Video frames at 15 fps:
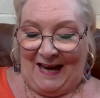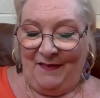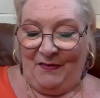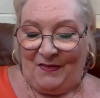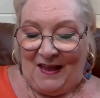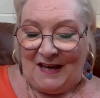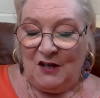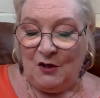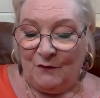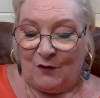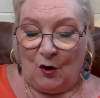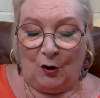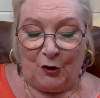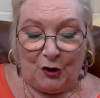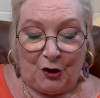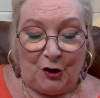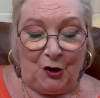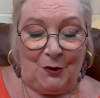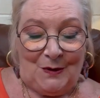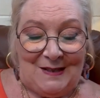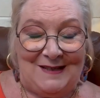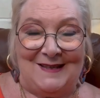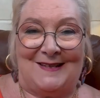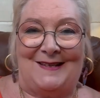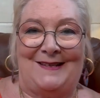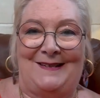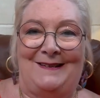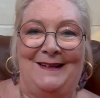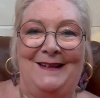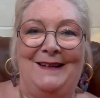And then you've got
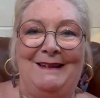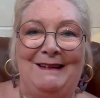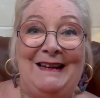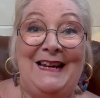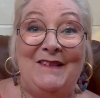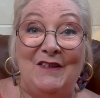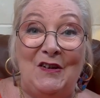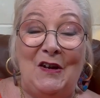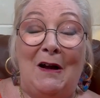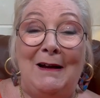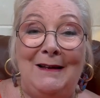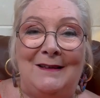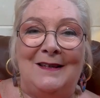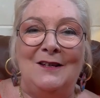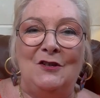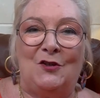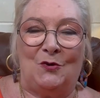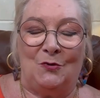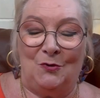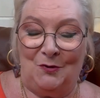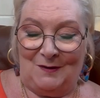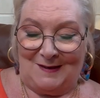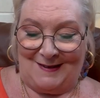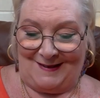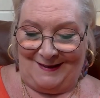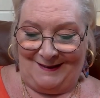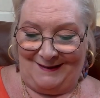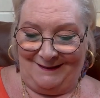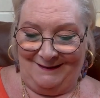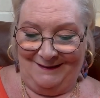Uranus in the ninth in
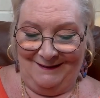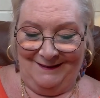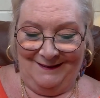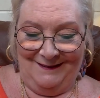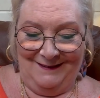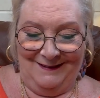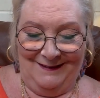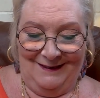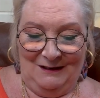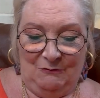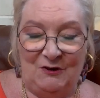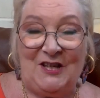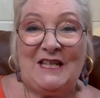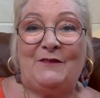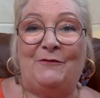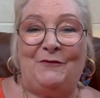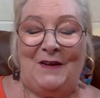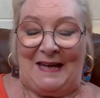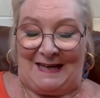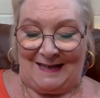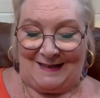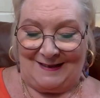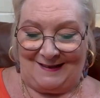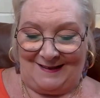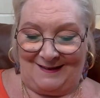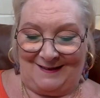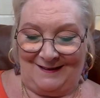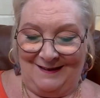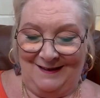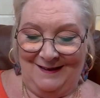Taurus, which is
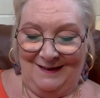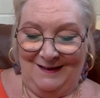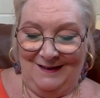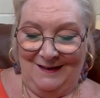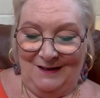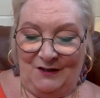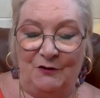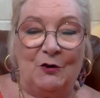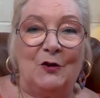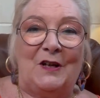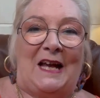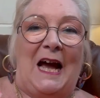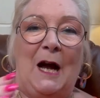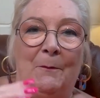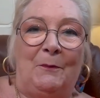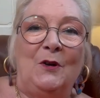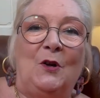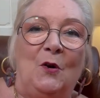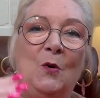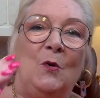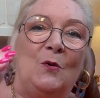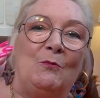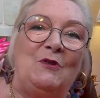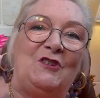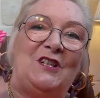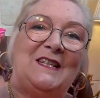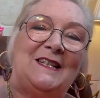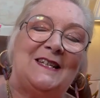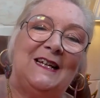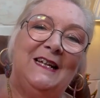fixed. So you've got Capricorn, which
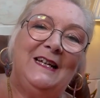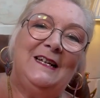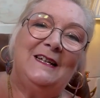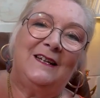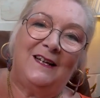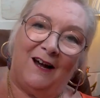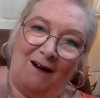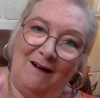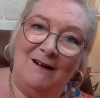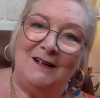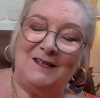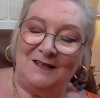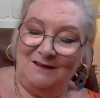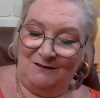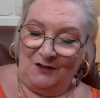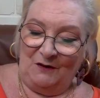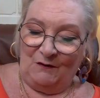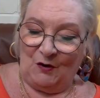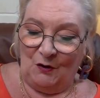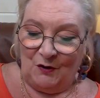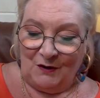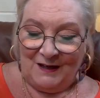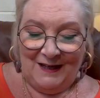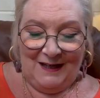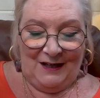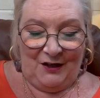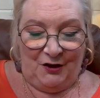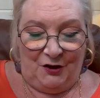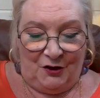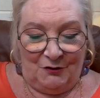is cardinal. You've got
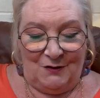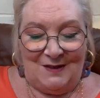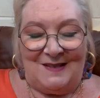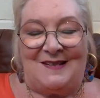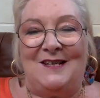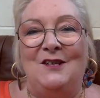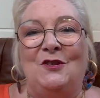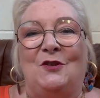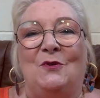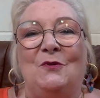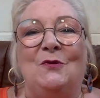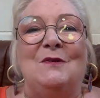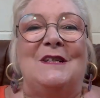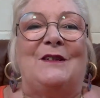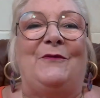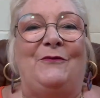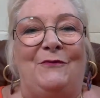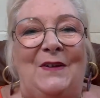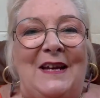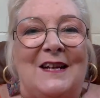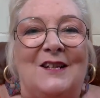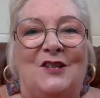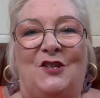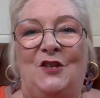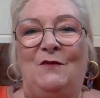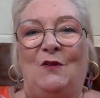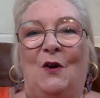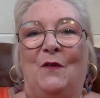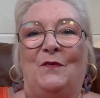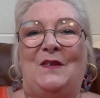Uranus in Taurus, fixed.
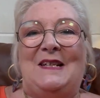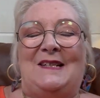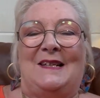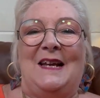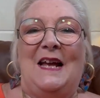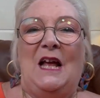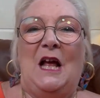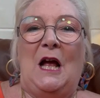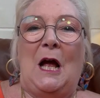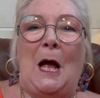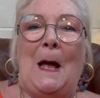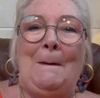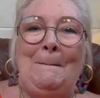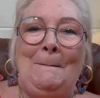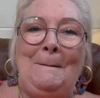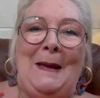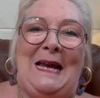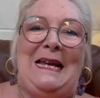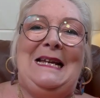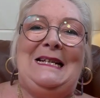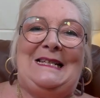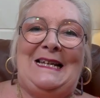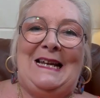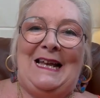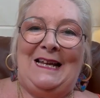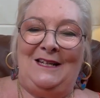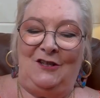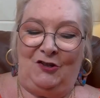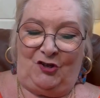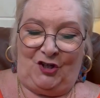You've got this amazing
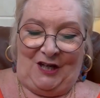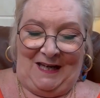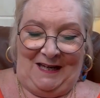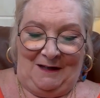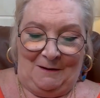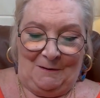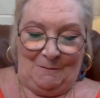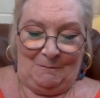energy.